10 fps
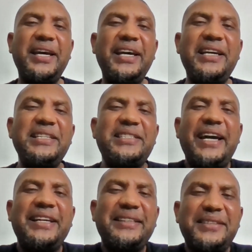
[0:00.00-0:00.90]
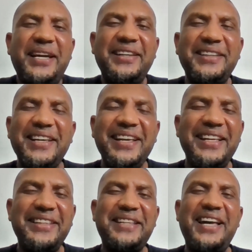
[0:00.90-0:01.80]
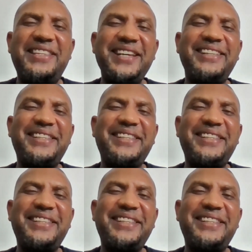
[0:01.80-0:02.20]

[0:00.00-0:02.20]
It's like, that